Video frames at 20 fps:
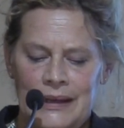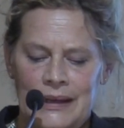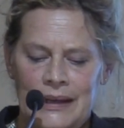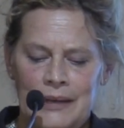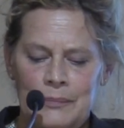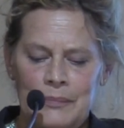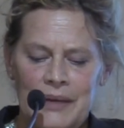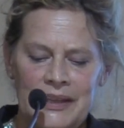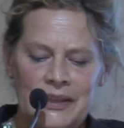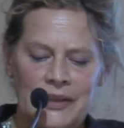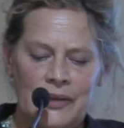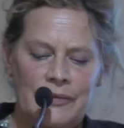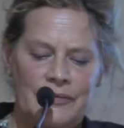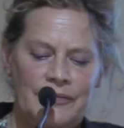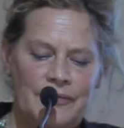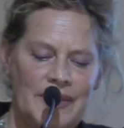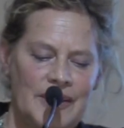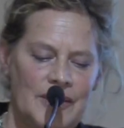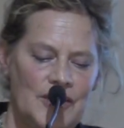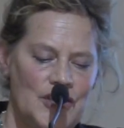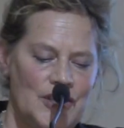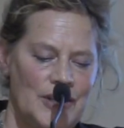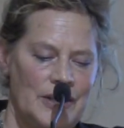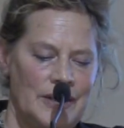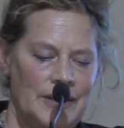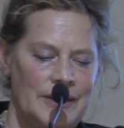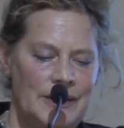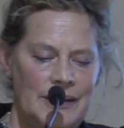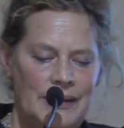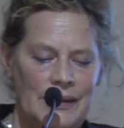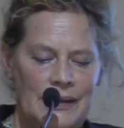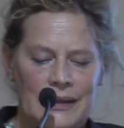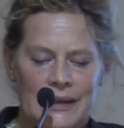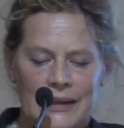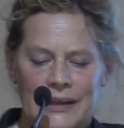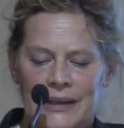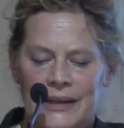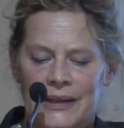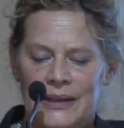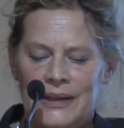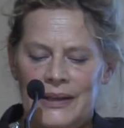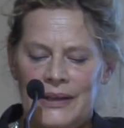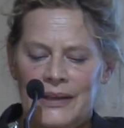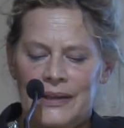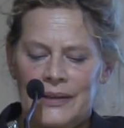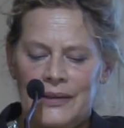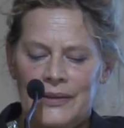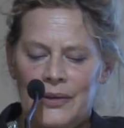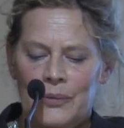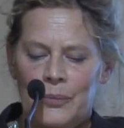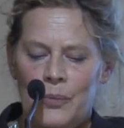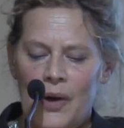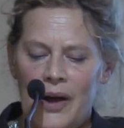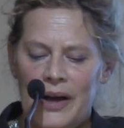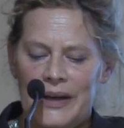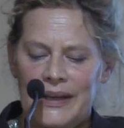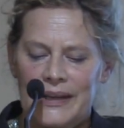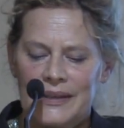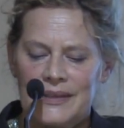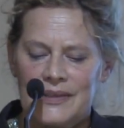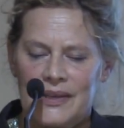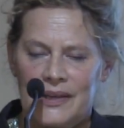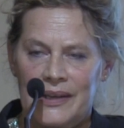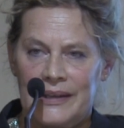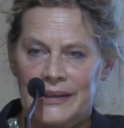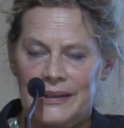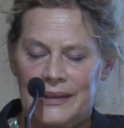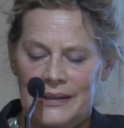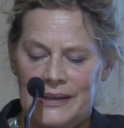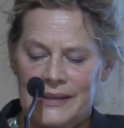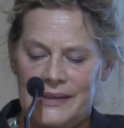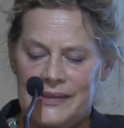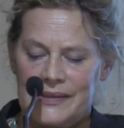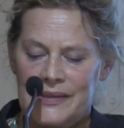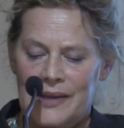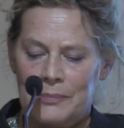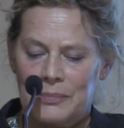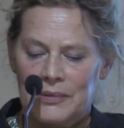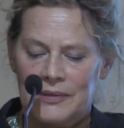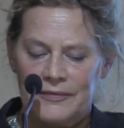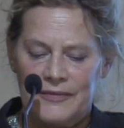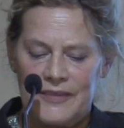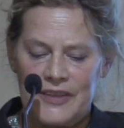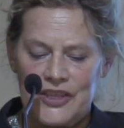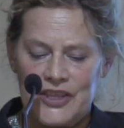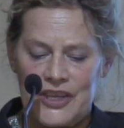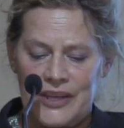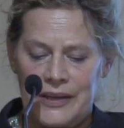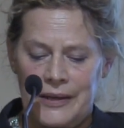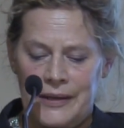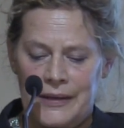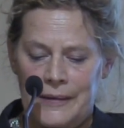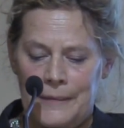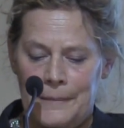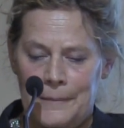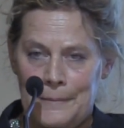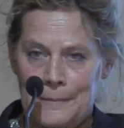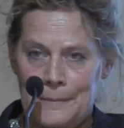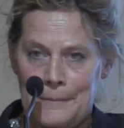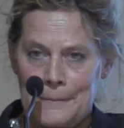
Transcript: In my new fiction, the working title is Double Vision.